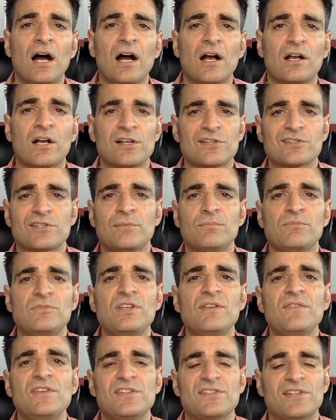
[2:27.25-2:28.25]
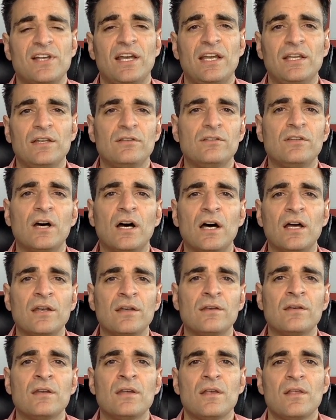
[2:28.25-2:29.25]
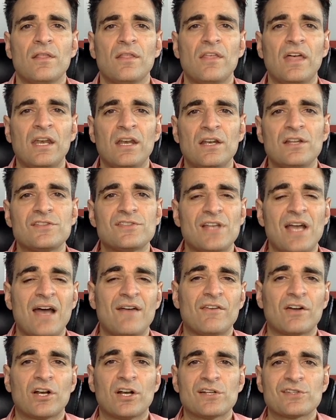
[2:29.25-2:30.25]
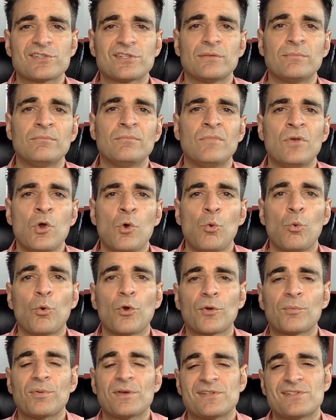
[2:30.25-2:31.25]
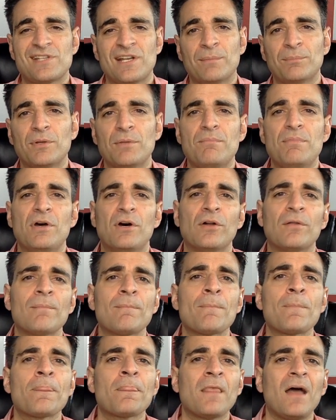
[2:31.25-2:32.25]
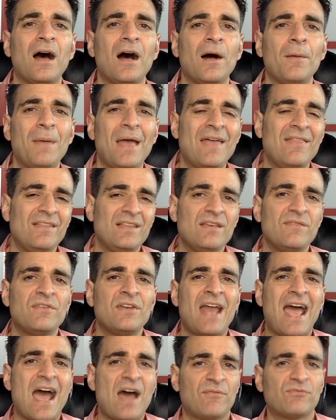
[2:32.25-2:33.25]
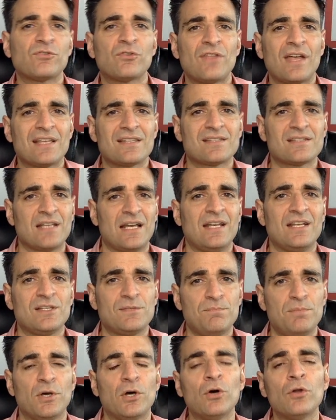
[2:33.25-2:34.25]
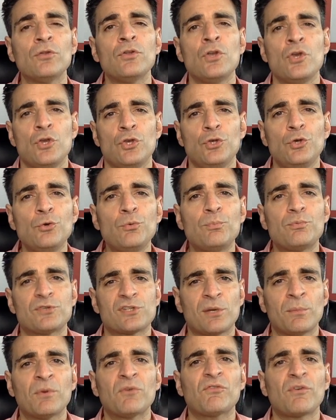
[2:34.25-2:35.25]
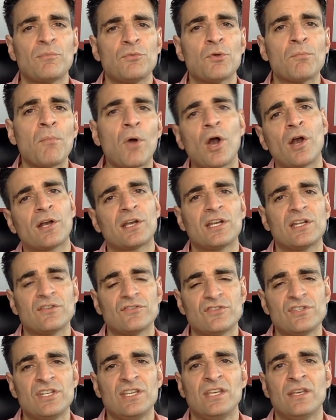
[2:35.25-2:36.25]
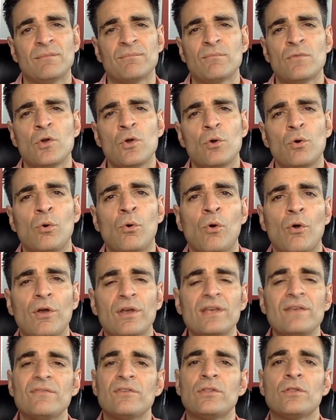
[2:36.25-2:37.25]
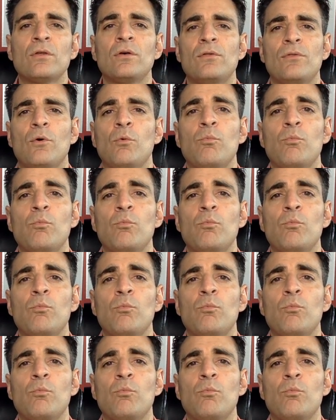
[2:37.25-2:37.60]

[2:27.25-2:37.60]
custom Divi site done than it is to have a custom WordPress template built. And even after that site is built, someone from your marketing team or even a